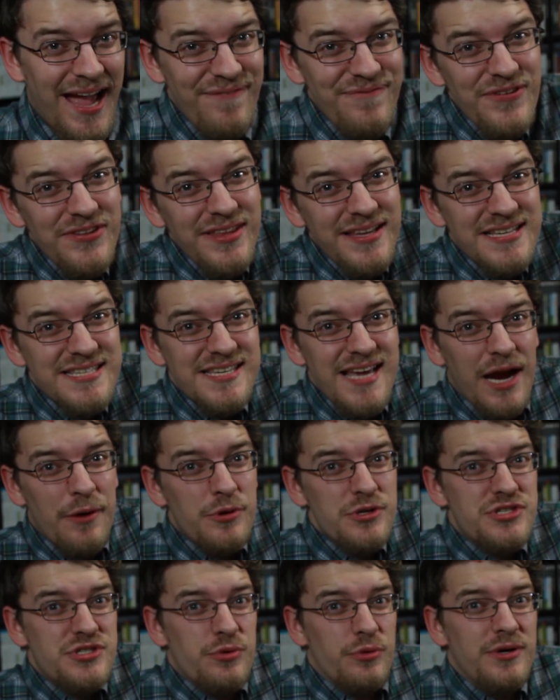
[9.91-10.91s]
I feel like
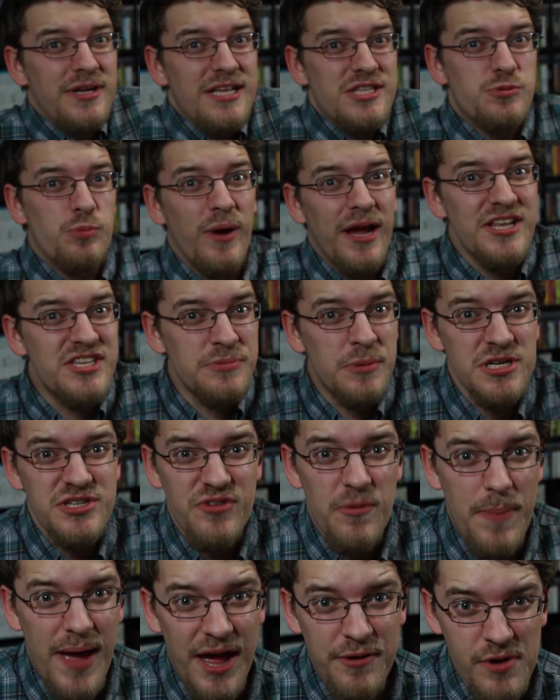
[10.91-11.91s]
Skyward Sword gets way too much of
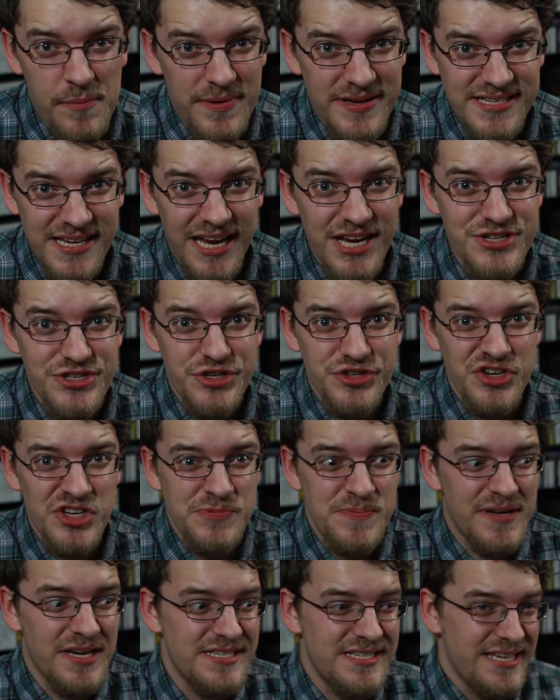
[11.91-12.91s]
a bad reputation
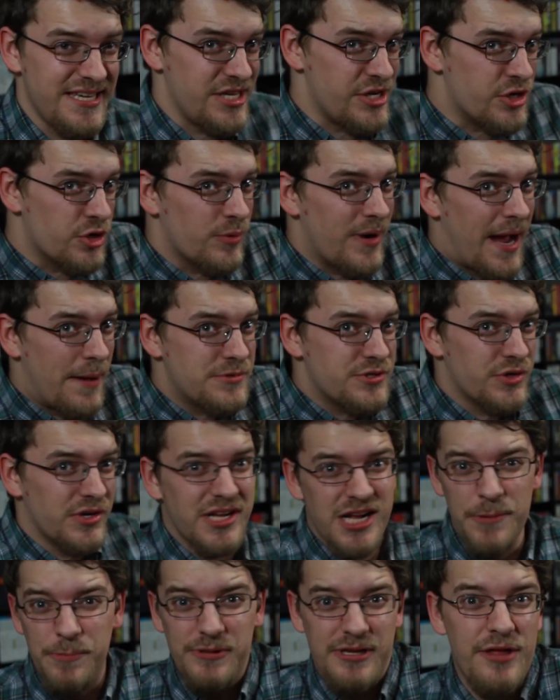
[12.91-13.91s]
just because Egoraptor and a
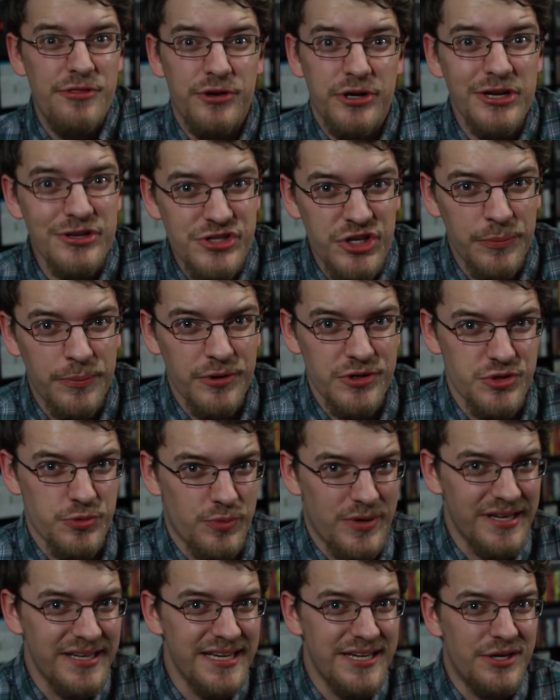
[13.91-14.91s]
couple other YouTubers
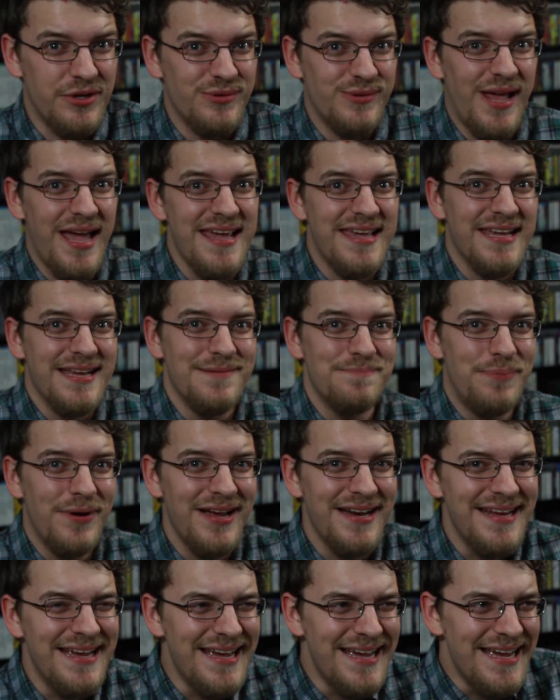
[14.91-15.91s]
really don't like it,
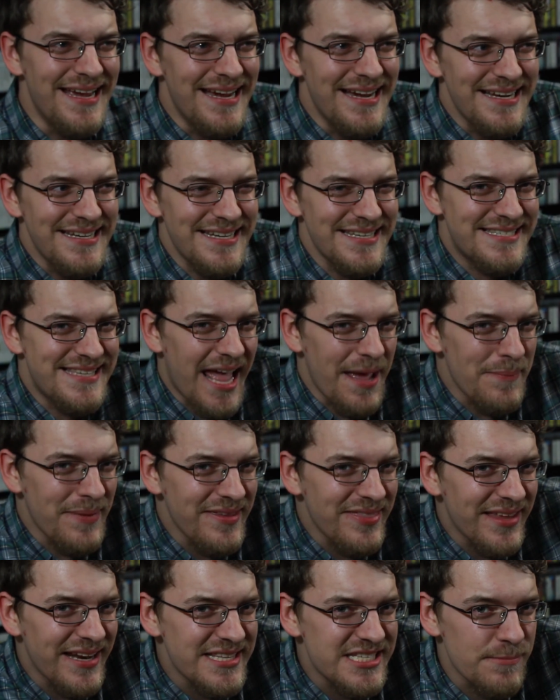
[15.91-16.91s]
but does that
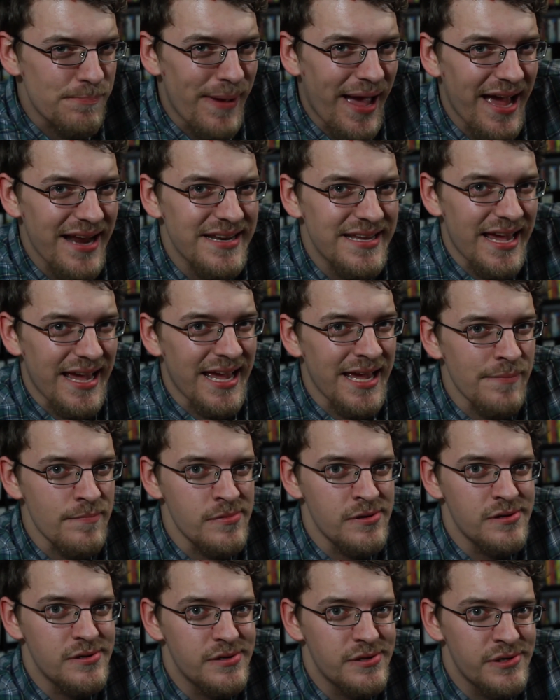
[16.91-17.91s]
mean that it's a bad game?
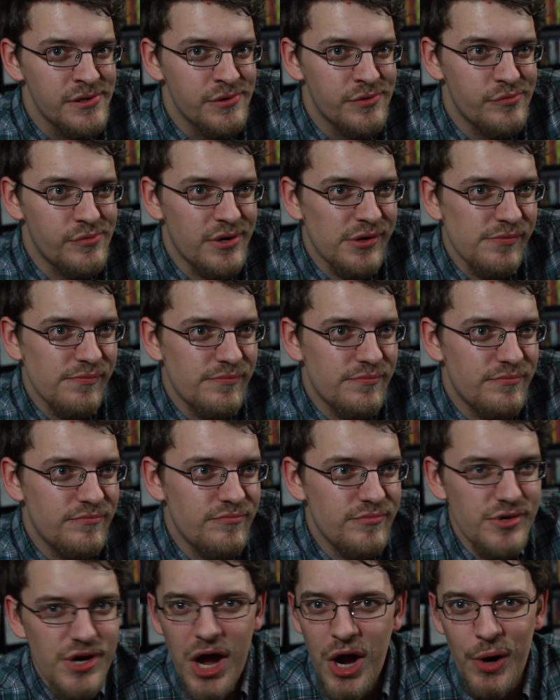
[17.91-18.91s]
Well,
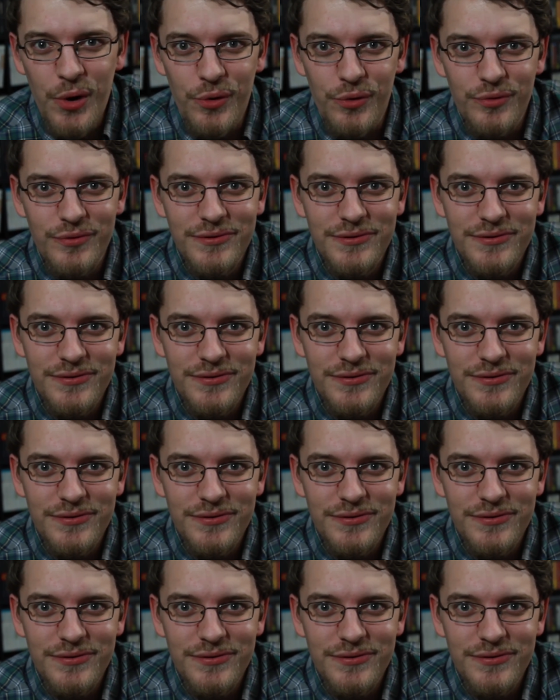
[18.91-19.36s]
no.